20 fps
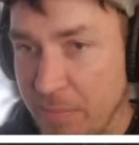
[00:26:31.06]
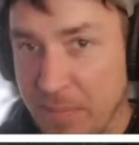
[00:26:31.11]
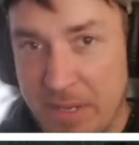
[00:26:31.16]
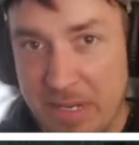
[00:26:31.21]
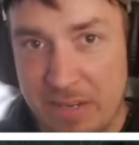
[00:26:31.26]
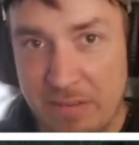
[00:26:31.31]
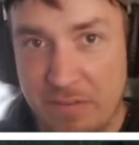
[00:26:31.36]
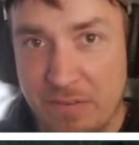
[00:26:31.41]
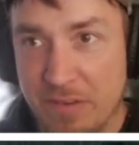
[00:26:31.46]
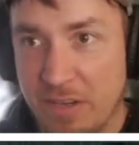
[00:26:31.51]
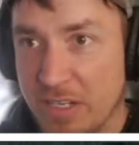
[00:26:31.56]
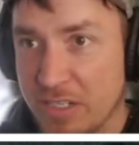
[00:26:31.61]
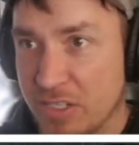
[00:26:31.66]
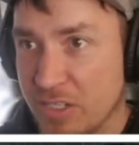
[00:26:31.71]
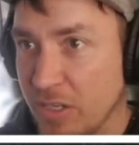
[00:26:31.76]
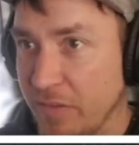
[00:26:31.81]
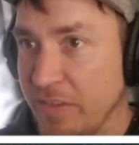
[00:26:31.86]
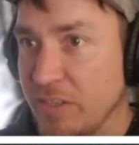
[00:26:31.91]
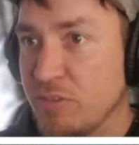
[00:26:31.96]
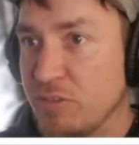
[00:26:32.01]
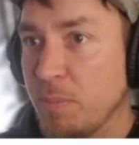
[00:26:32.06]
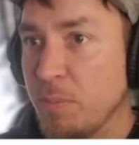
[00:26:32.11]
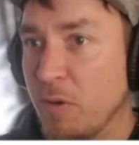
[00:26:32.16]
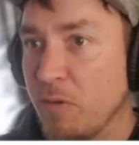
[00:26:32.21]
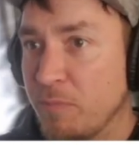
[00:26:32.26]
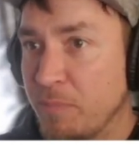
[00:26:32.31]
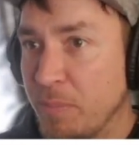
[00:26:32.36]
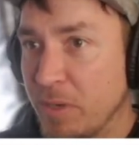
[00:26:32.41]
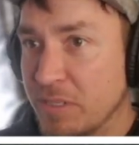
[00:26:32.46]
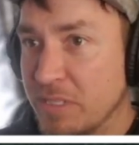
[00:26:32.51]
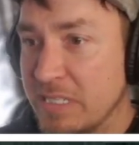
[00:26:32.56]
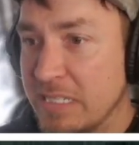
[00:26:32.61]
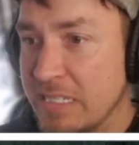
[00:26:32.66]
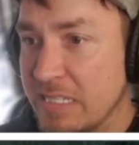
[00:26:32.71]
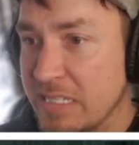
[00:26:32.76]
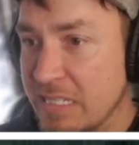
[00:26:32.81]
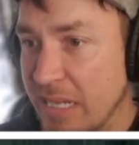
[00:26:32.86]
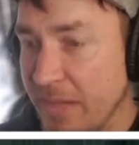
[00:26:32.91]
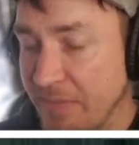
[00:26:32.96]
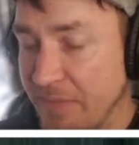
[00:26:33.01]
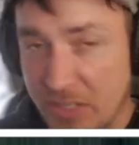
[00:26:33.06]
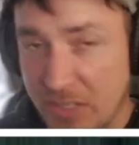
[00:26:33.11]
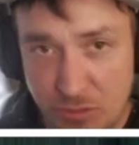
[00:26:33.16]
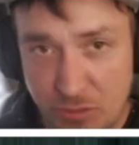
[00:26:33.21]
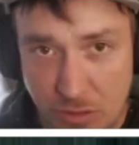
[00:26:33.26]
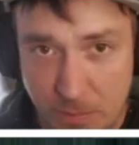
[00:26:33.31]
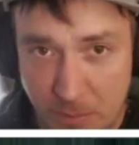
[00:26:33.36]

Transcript: that appear first on. They drop off bosses and they